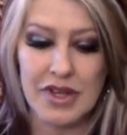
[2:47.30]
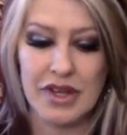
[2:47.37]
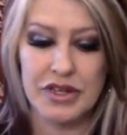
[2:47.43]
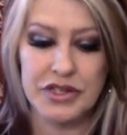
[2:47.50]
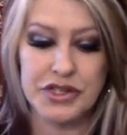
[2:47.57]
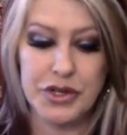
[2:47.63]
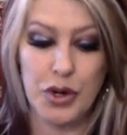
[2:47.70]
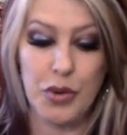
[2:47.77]

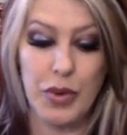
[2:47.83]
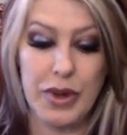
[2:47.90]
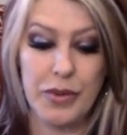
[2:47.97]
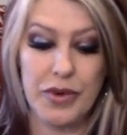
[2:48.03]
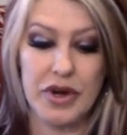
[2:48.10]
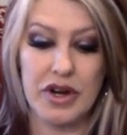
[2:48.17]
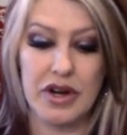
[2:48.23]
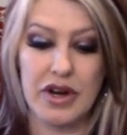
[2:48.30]
So we
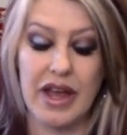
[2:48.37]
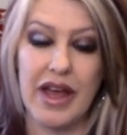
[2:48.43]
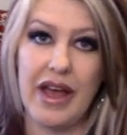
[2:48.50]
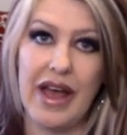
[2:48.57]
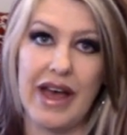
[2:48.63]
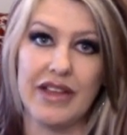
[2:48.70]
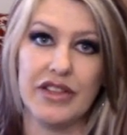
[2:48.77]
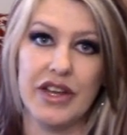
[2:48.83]
were
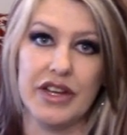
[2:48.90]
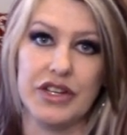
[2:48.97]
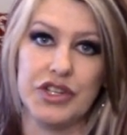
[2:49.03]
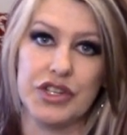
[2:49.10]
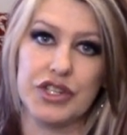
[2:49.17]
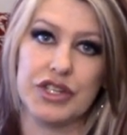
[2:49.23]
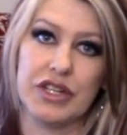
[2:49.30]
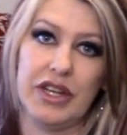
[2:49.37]
at
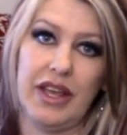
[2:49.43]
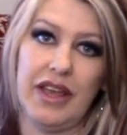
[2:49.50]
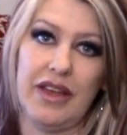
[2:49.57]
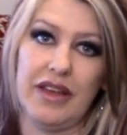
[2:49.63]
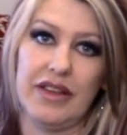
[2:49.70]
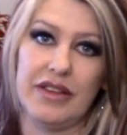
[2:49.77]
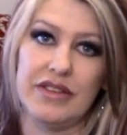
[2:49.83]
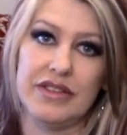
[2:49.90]
lunch
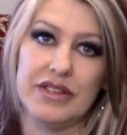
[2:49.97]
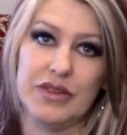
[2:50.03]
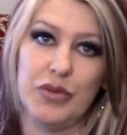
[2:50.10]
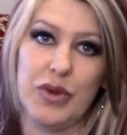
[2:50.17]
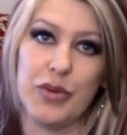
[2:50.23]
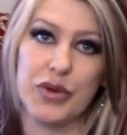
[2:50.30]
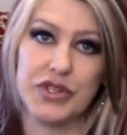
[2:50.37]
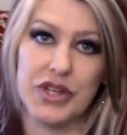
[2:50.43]
and
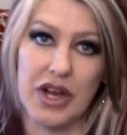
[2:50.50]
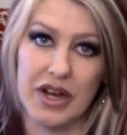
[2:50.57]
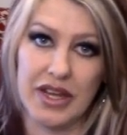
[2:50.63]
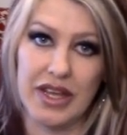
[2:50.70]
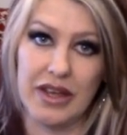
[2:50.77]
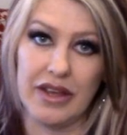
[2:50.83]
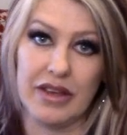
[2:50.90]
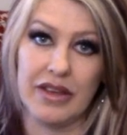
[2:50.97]
we were
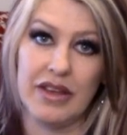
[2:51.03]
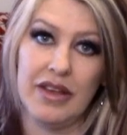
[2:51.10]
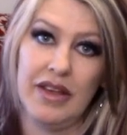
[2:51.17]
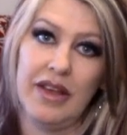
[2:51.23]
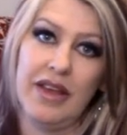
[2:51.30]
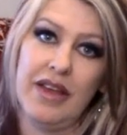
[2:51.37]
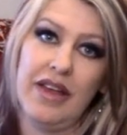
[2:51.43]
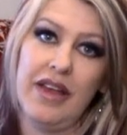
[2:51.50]
talking,
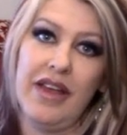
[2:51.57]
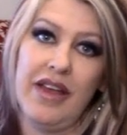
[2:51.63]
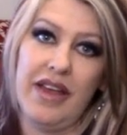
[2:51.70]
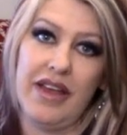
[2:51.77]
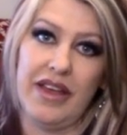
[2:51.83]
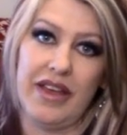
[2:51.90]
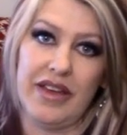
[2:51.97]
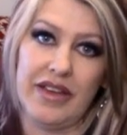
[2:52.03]

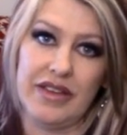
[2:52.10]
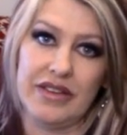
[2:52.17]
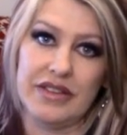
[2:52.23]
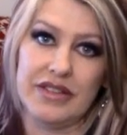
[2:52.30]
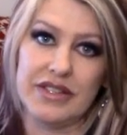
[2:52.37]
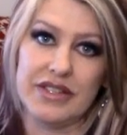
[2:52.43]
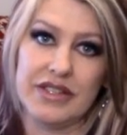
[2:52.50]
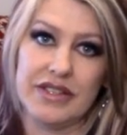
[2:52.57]

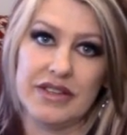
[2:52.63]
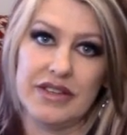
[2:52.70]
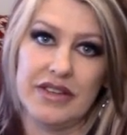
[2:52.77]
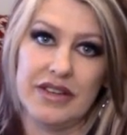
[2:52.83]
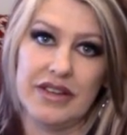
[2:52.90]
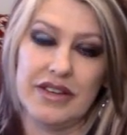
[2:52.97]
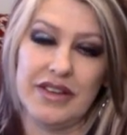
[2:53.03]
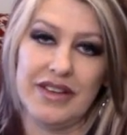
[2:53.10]
and
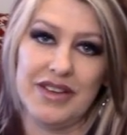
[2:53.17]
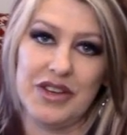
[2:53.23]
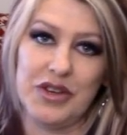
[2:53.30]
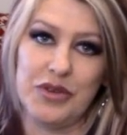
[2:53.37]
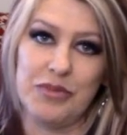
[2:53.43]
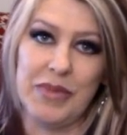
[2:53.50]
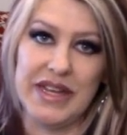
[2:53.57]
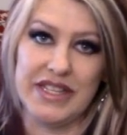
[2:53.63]

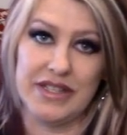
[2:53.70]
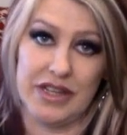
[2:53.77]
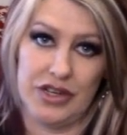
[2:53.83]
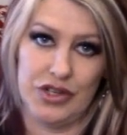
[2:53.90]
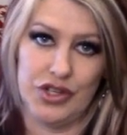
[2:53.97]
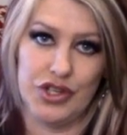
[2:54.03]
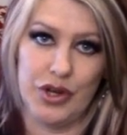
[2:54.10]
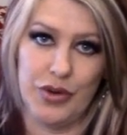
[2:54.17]
my
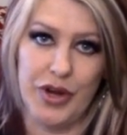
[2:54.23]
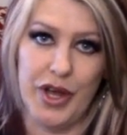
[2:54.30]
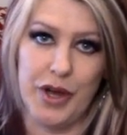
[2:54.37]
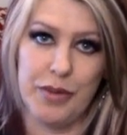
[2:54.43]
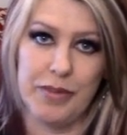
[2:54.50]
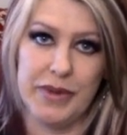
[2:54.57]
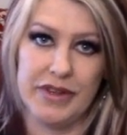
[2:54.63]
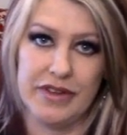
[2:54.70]
son showed
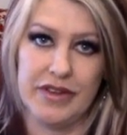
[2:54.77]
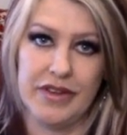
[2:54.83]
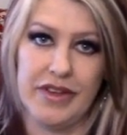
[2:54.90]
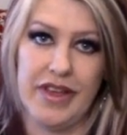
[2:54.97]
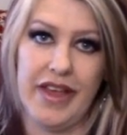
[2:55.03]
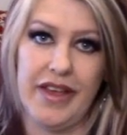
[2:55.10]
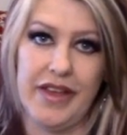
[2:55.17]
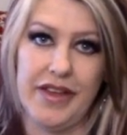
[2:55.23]
up,
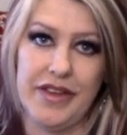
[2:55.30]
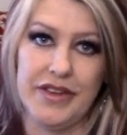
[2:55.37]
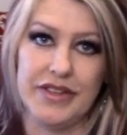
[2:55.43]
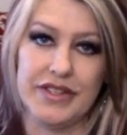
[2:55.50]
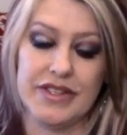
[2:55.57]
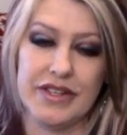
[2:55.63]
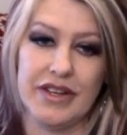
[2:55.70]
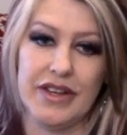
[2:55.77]

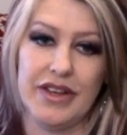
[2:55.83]
and